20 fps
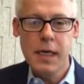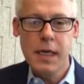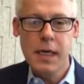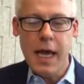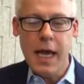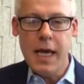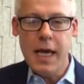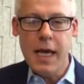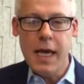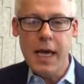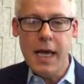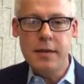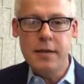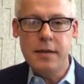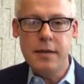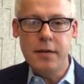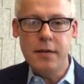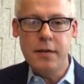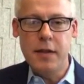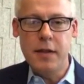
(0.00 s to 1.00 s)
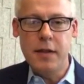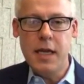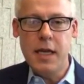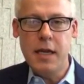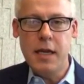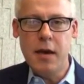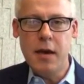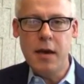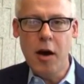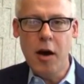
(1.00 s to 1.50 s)
And
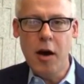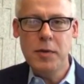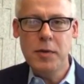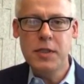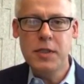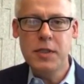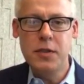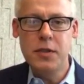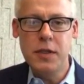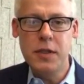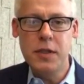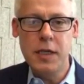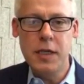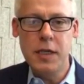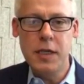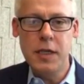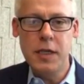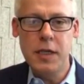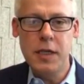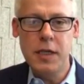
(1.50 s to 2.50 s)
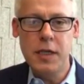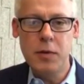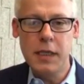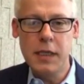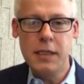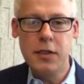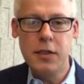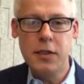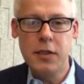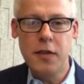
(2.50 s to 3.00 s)
the opportunity was
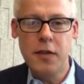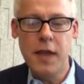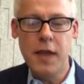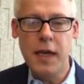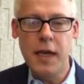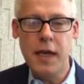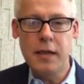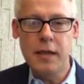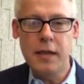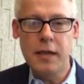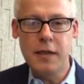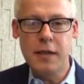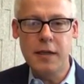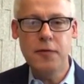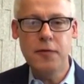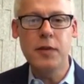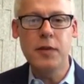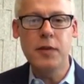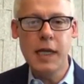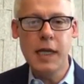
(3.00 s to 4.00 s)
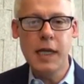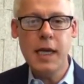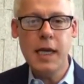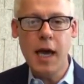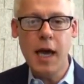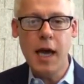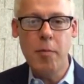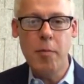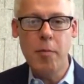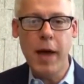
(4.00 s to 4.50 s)
really to think
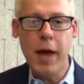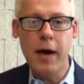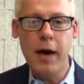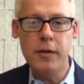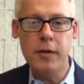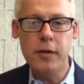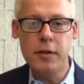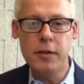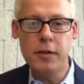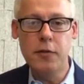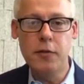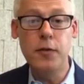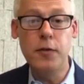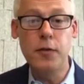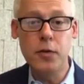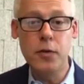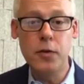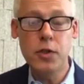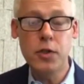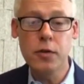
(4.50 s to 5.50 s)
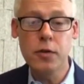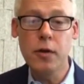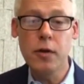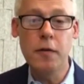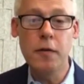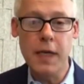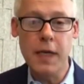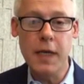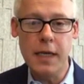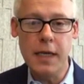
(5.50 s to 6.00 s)
differently about the future
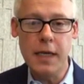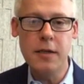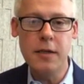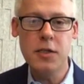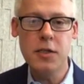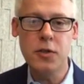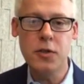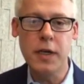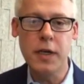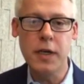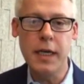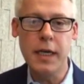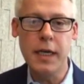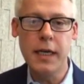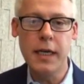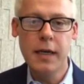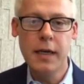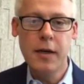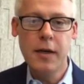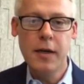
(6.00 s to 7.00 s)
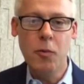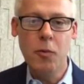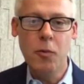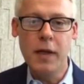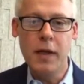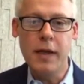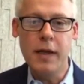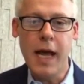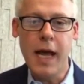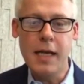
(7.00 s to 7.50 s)
of the industry,
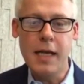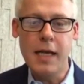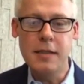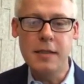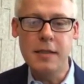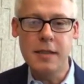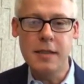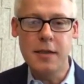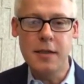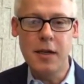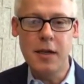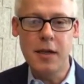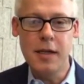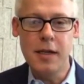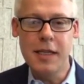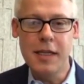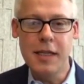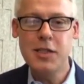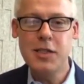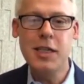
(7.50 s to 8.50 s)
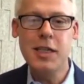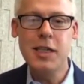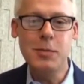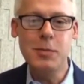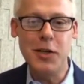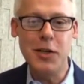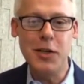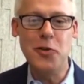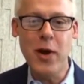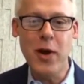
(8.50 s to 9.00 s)
one that has uh, is
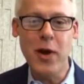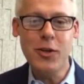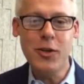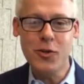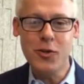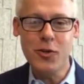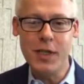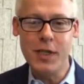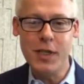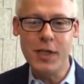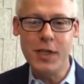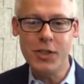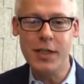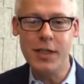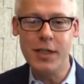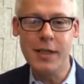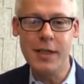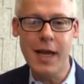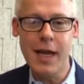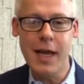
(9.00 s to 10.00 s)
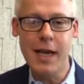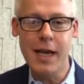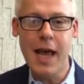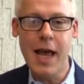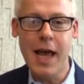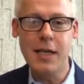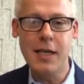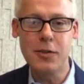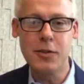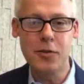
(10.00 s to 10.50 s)
steeped in great tradition
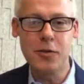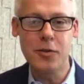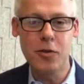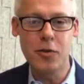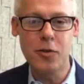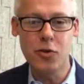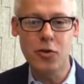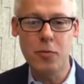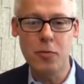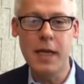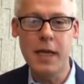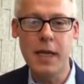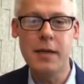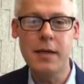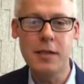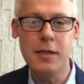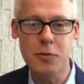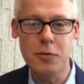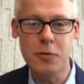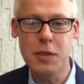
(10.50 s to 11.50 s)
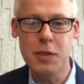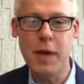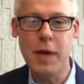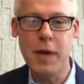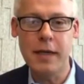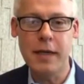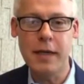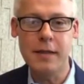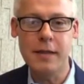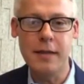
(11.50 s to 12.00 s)
and has tremendous
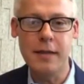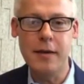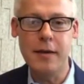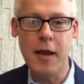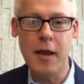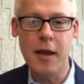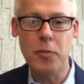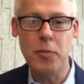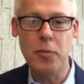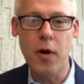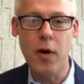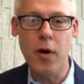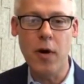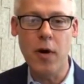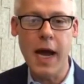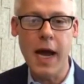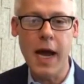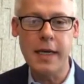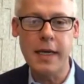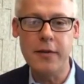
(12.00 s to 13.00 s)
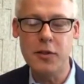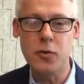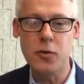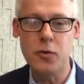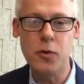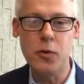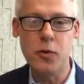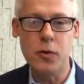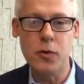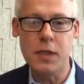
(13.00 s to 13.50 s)
respect and, and pride in the
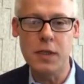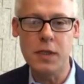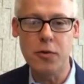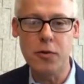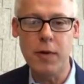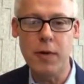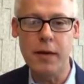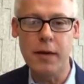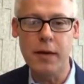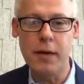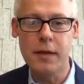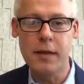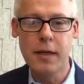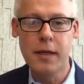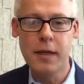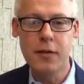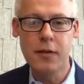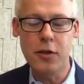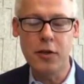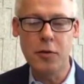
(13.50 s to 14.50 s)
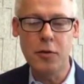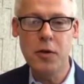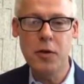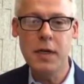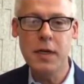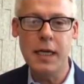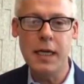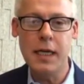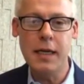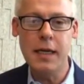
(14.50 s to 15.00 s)
schools and throughout the
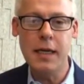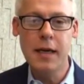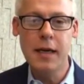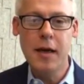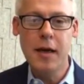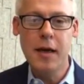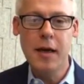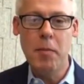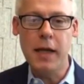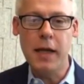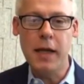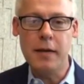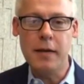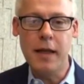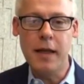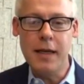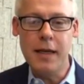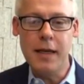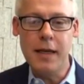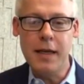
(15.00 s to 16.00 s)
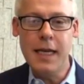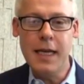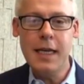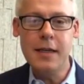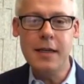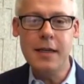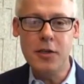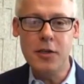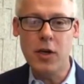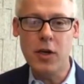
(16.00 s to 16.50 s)
community, but that
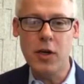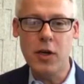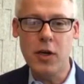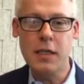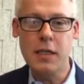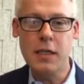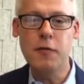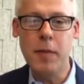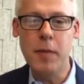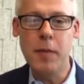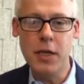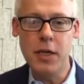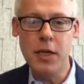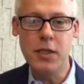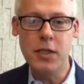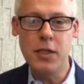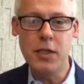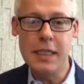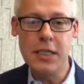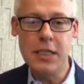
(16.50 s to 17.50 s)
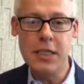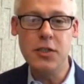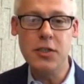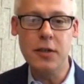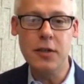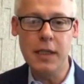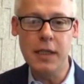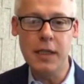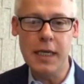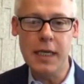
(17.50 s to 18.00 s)
needed a transformation
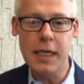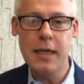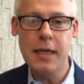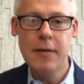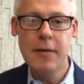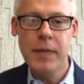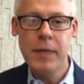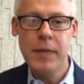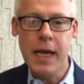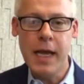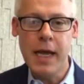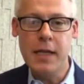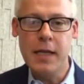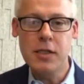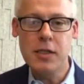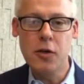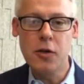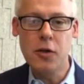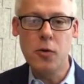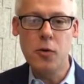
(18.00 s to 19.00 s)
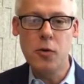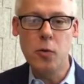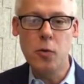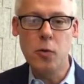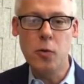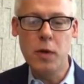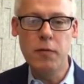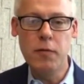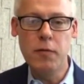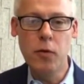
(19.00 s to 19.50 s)
digitally. And
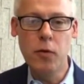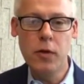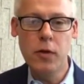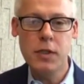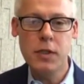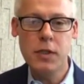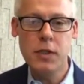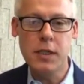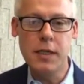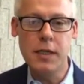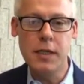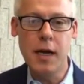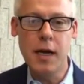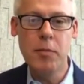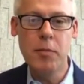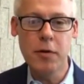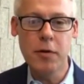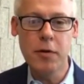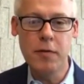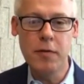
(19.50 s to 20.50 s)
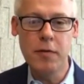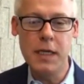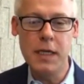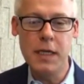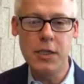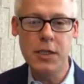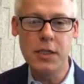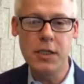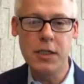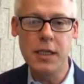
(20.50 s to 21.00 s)
so we've launched a number of
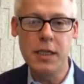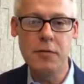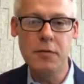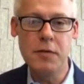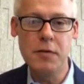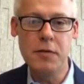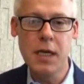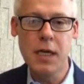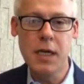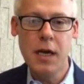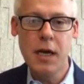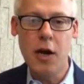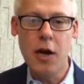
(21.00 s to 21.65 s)
initiatives